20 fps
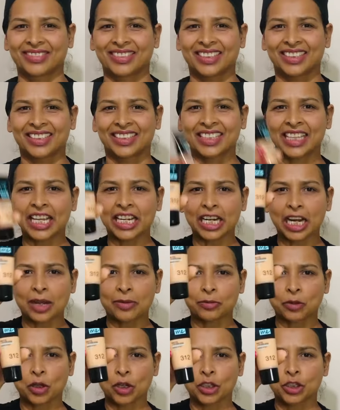Then
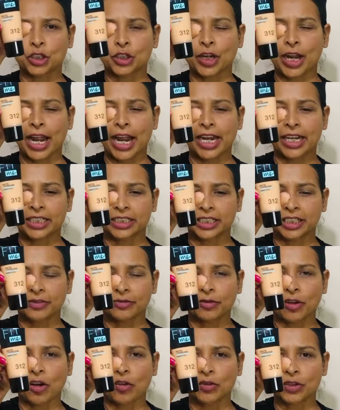I'm going to add the
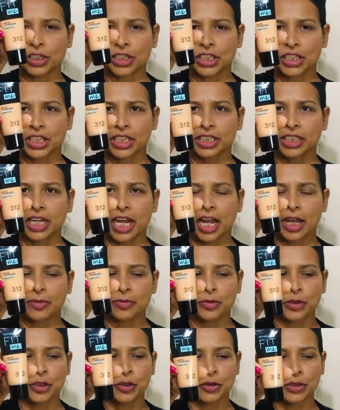foundation.
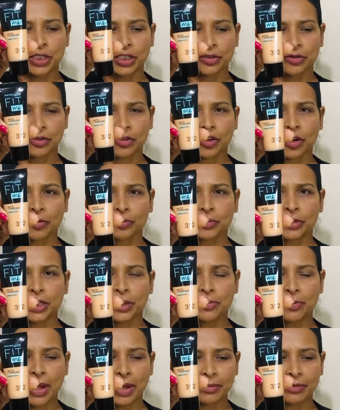I'm using from the
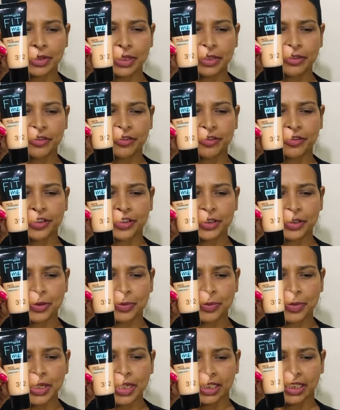Maybelline
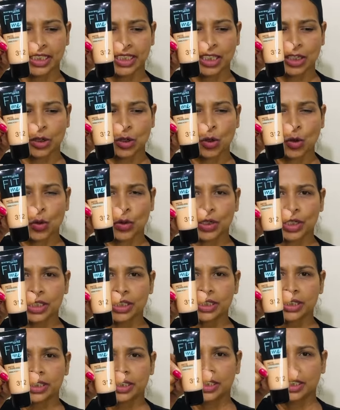Fit Me
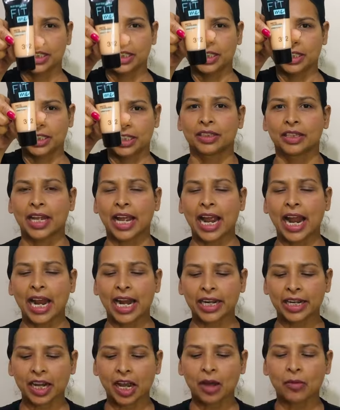Golden.
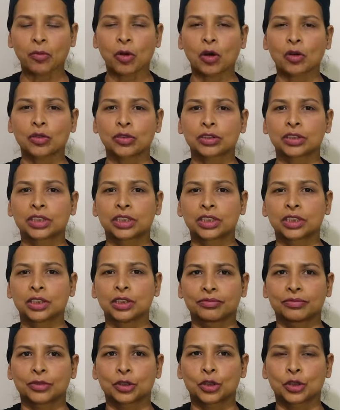Add about
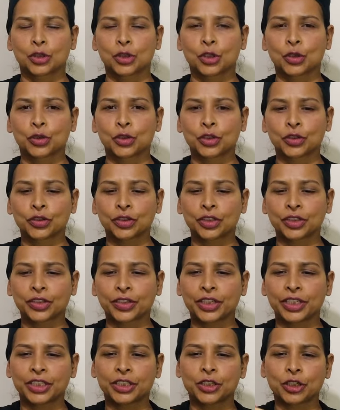2 to
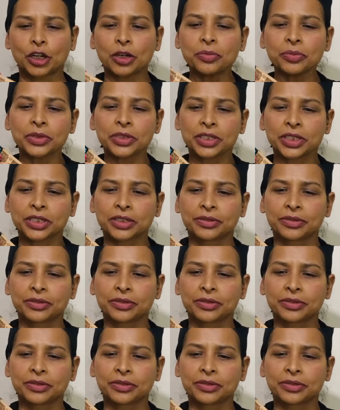3 drops.